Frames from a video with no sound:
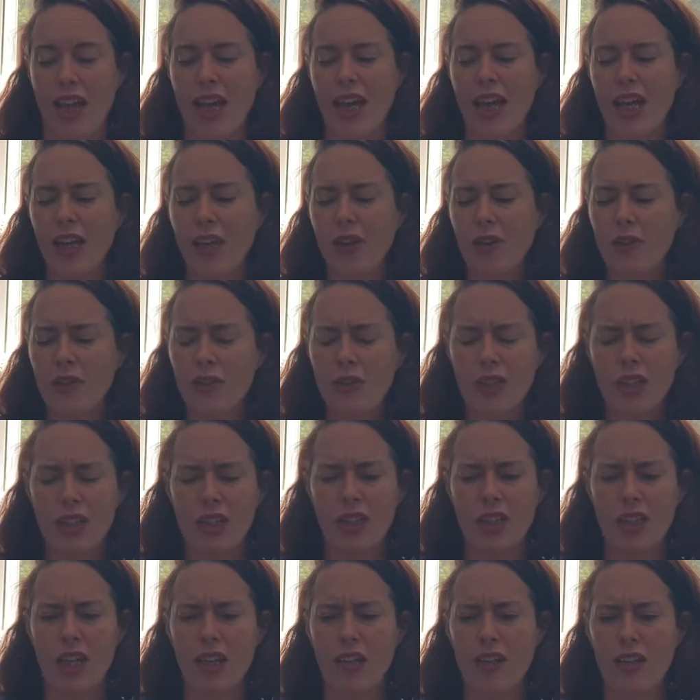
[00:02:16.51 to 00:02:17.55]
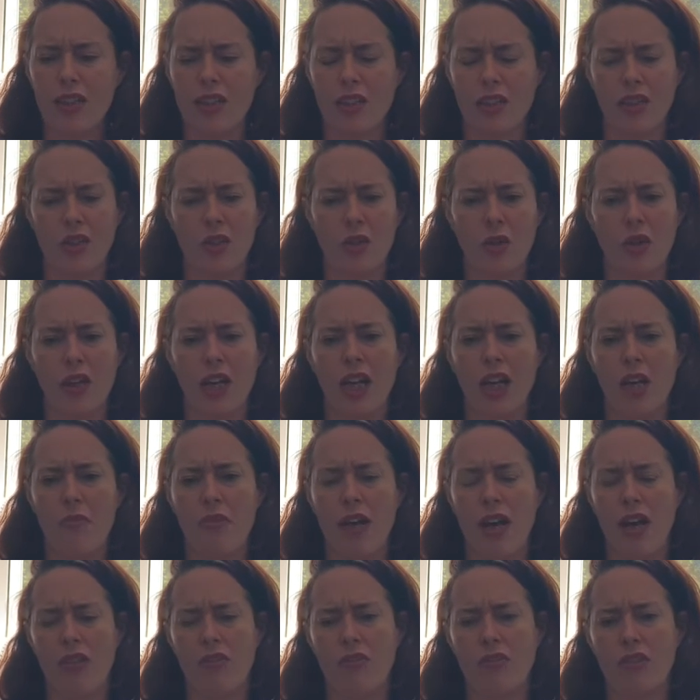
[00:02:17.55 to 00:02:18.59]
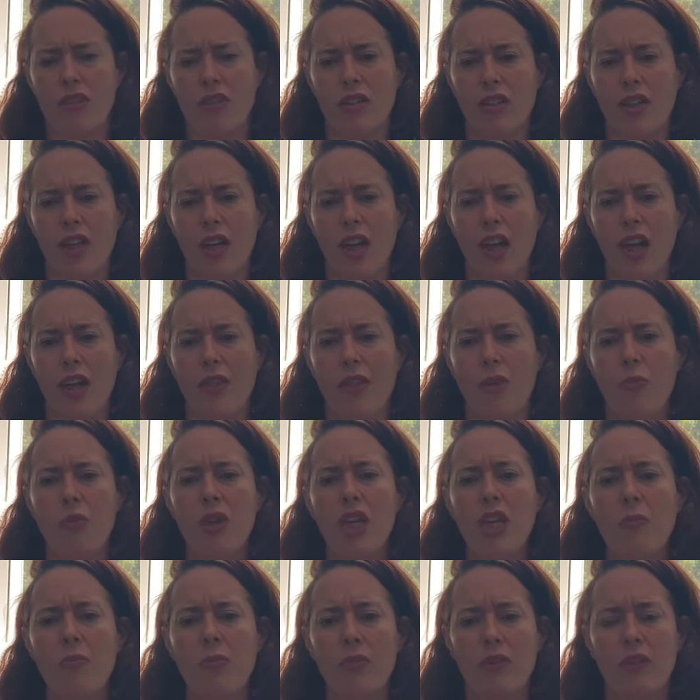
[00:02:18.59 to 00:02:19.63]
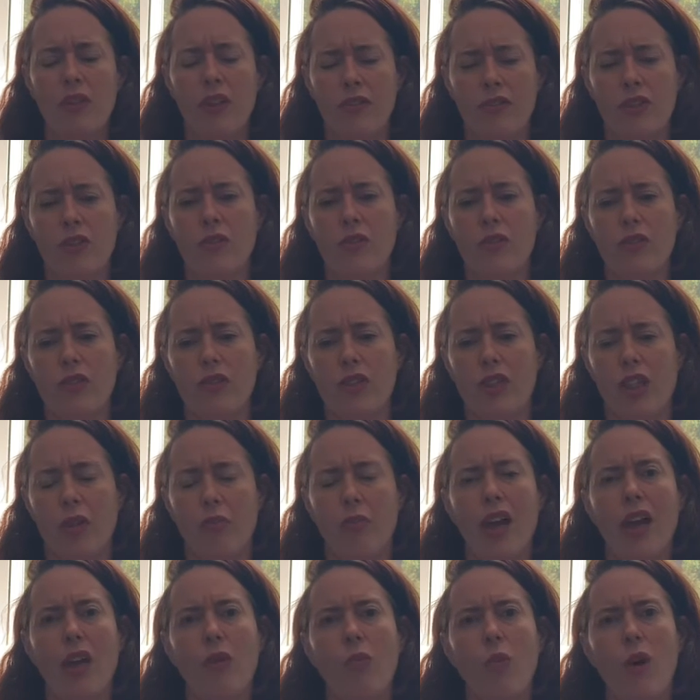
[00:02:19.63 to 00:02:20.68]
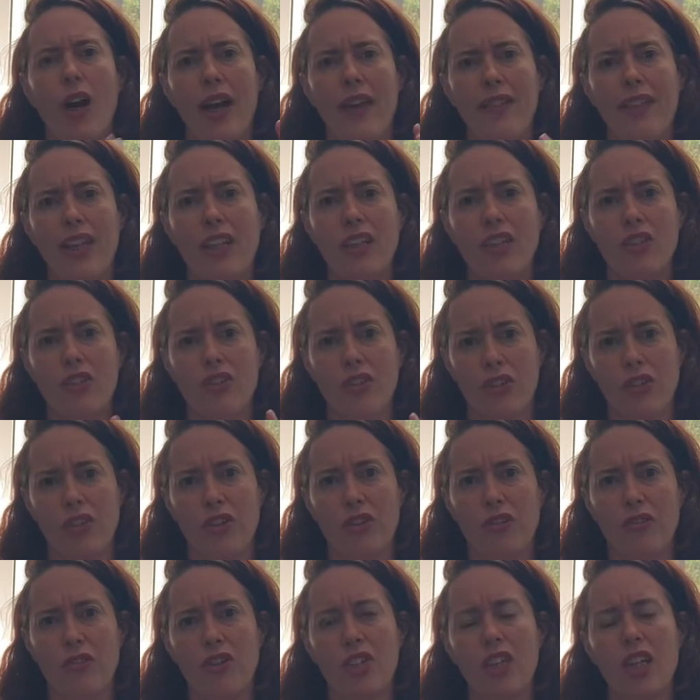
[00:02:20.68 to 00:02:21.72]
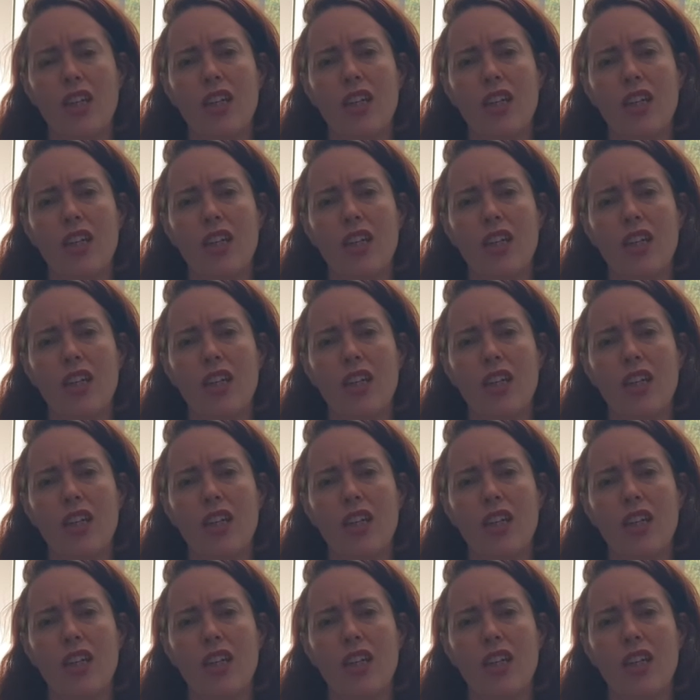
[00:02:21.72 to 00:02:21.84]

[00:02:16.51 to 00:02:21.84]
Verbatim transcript: It goes on to tell us a story about the people of Jerusalem and why they deserved